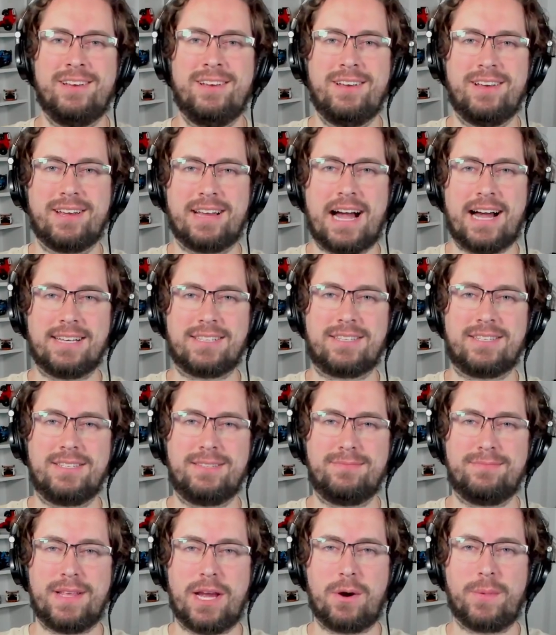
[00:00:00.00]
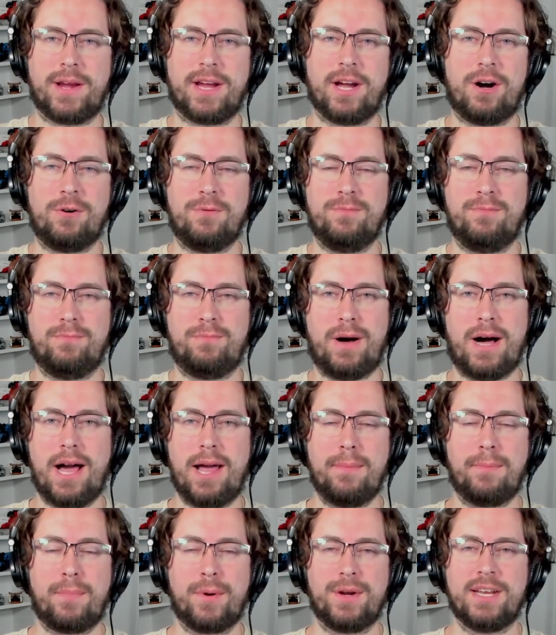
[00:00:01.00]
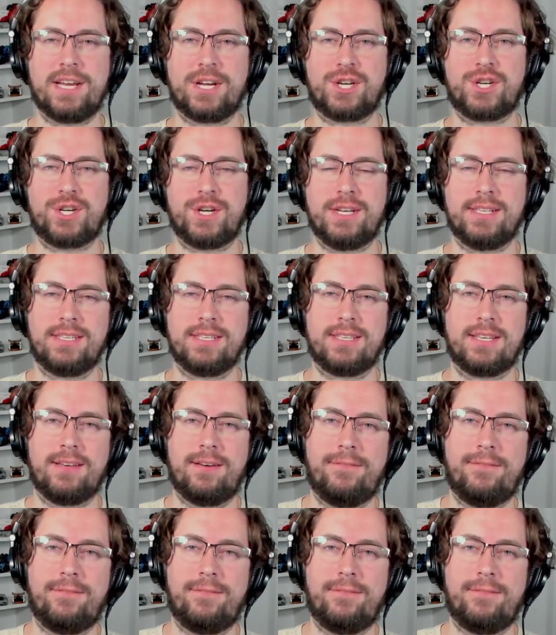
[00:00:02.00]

Guys, there we go. My predictions